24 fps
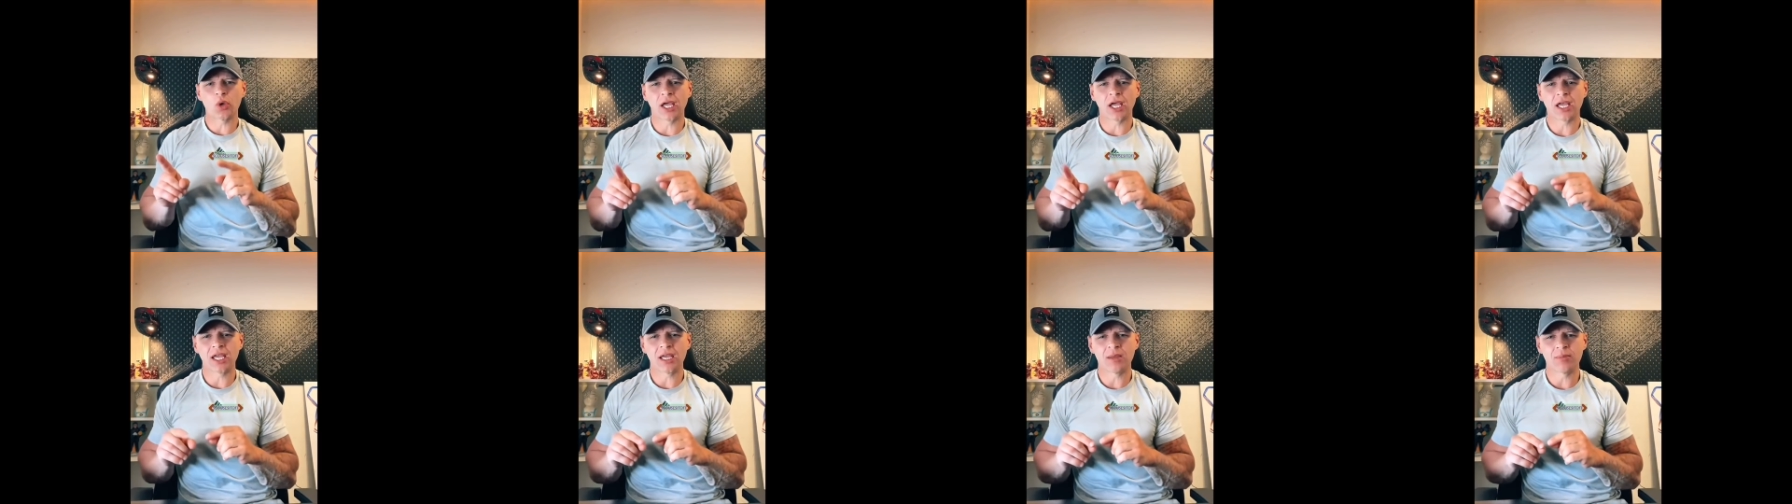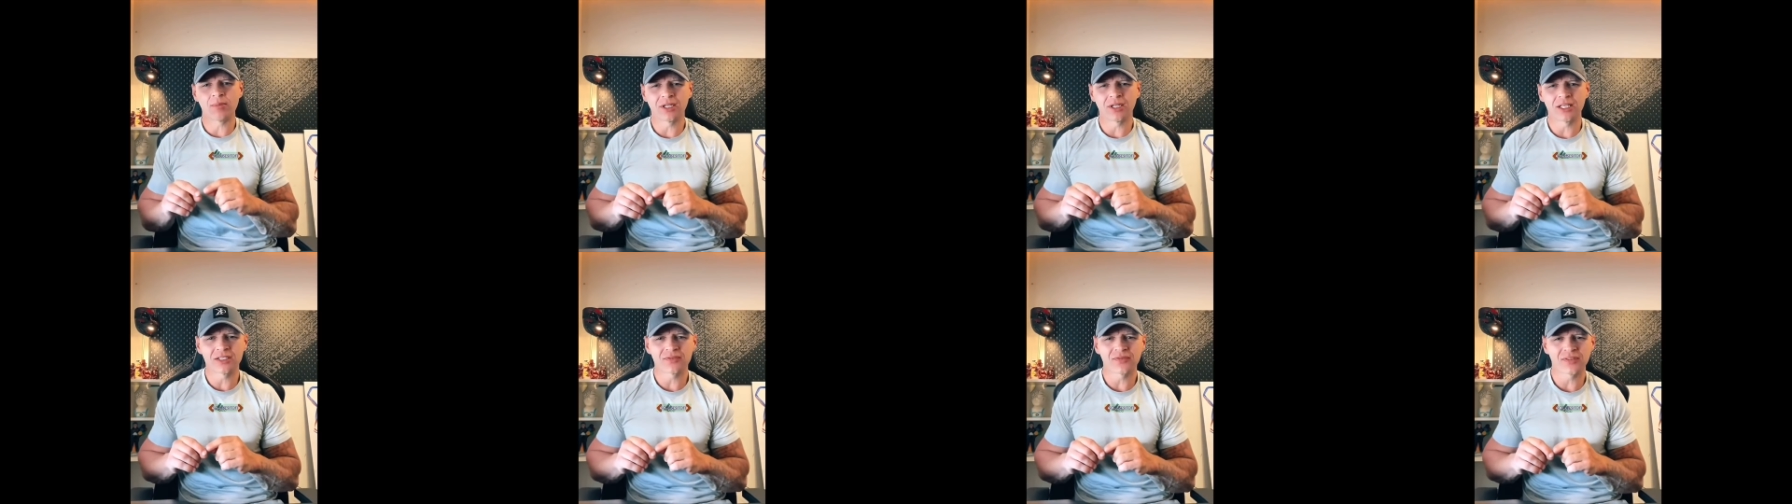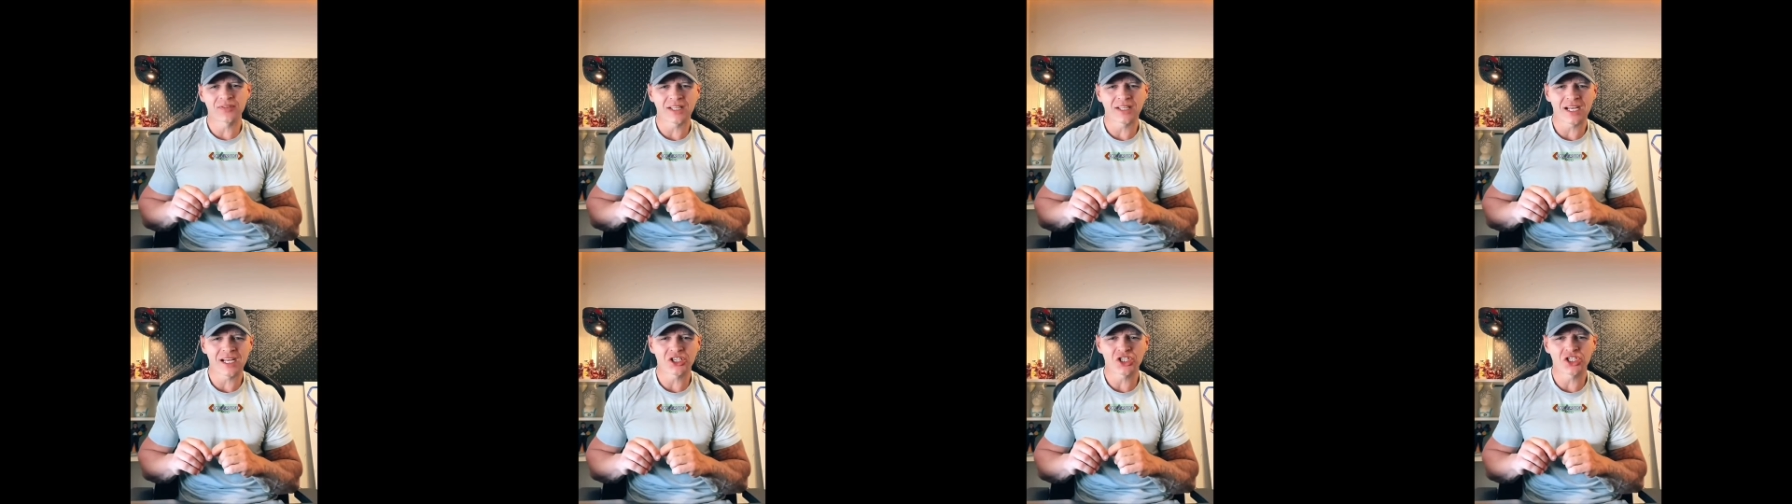cable is
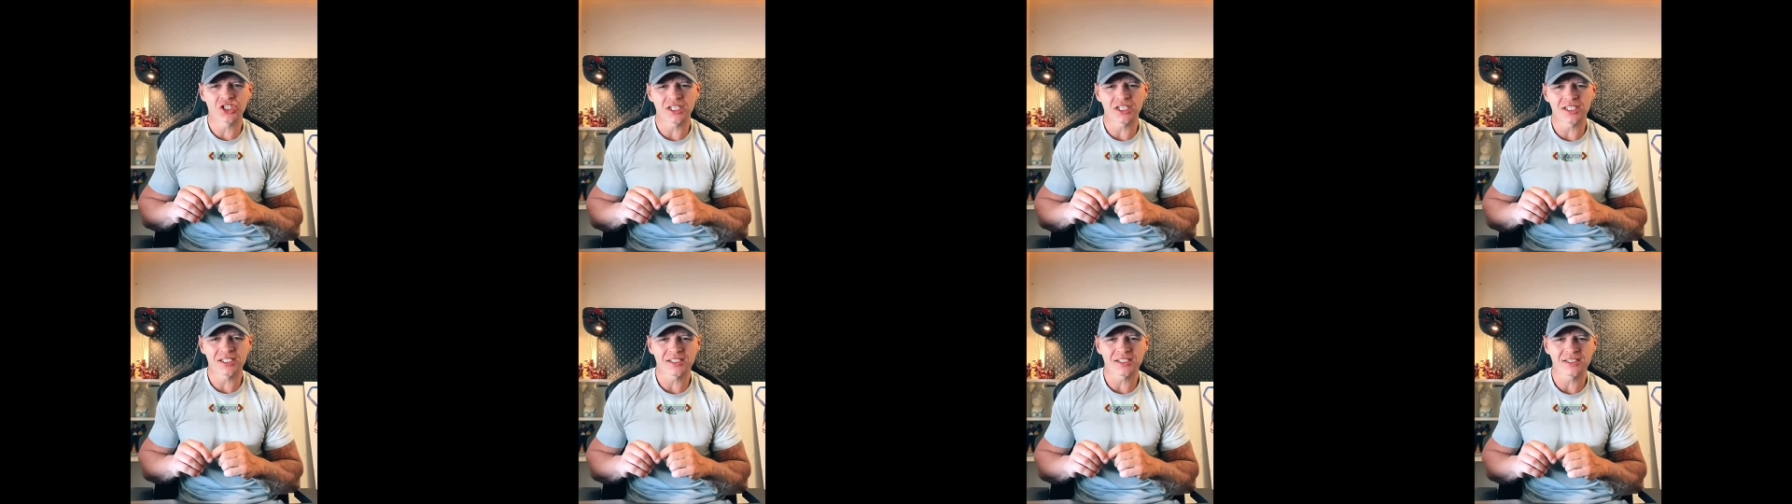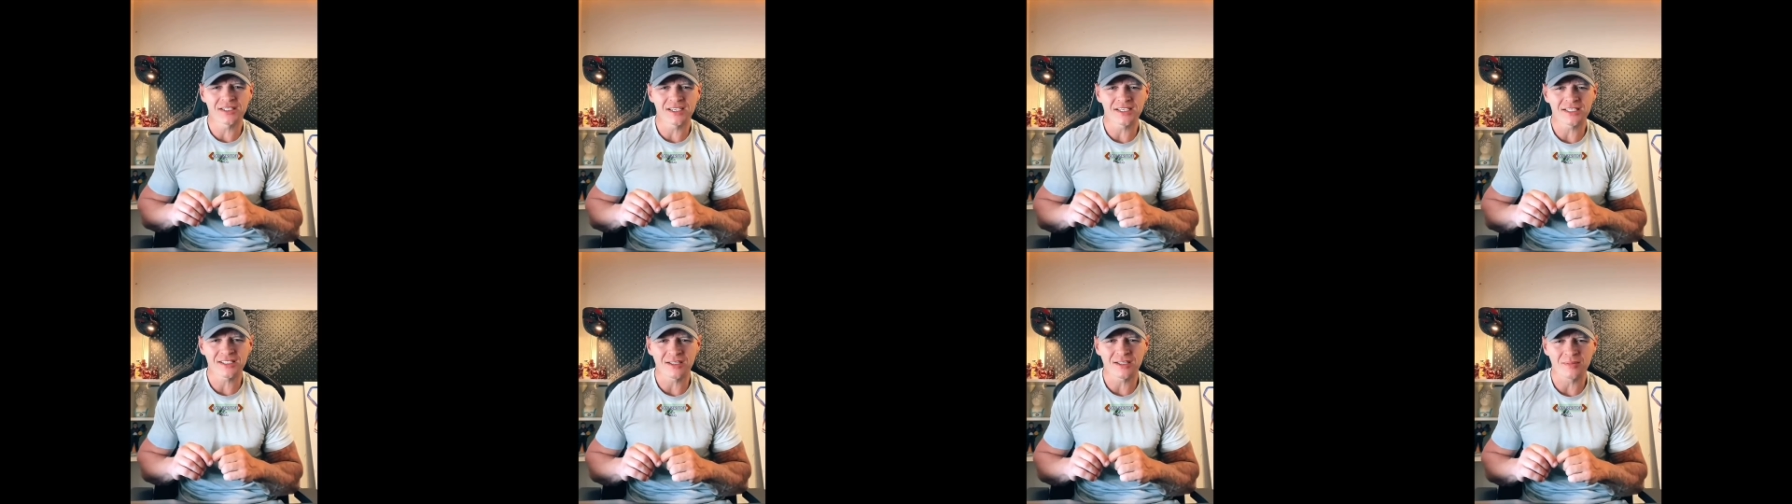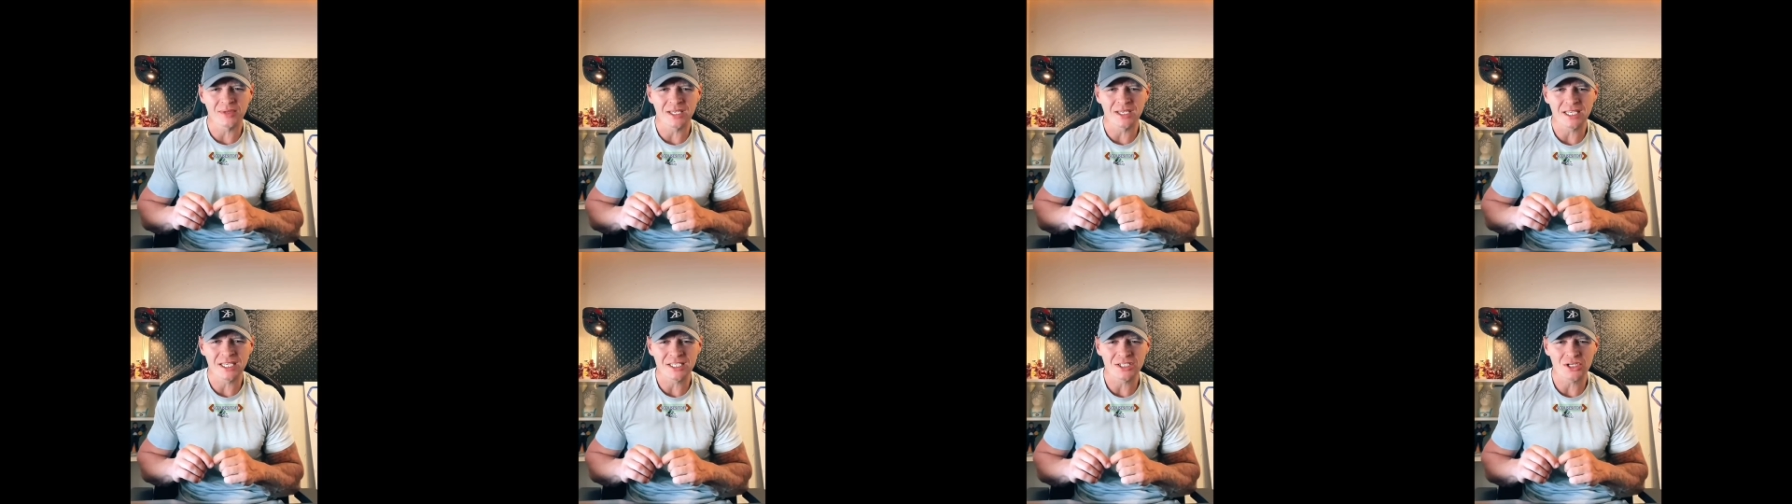for that shit
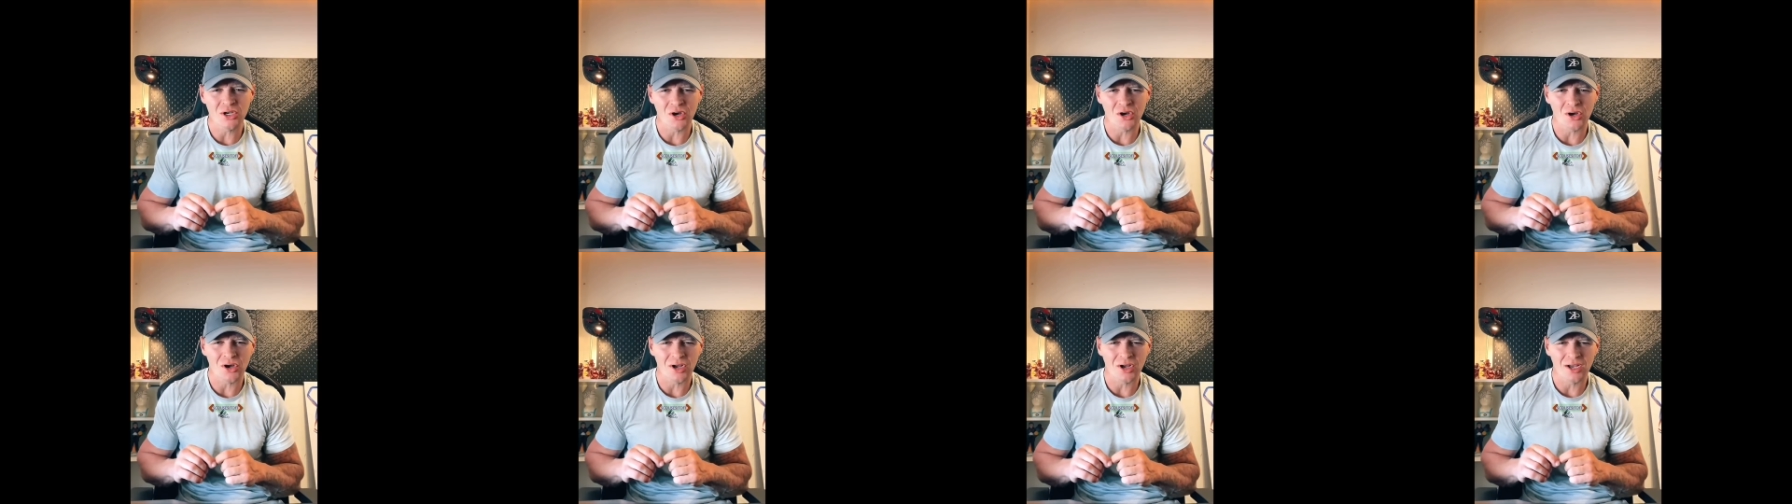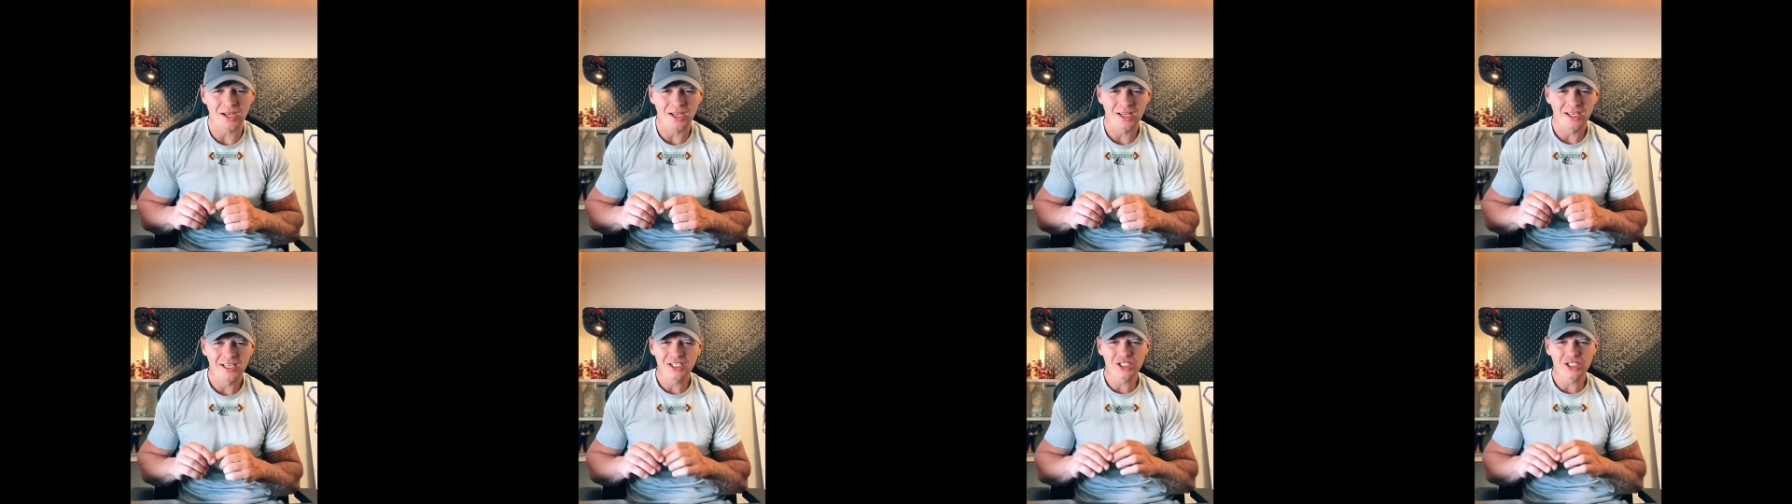system he's got.